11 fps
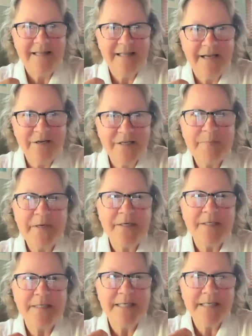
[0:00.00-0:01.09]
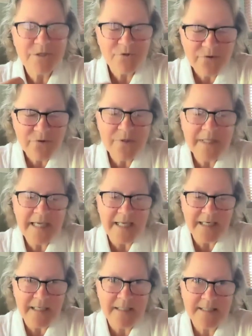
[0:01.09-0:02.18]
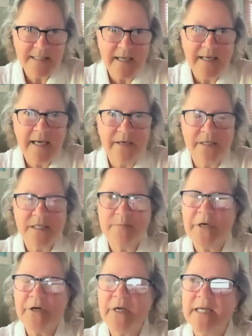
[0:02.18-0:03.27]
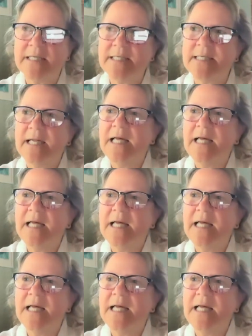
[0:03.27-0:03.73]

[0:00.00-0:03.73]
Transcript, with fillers: Our experience is truly an inside out experience.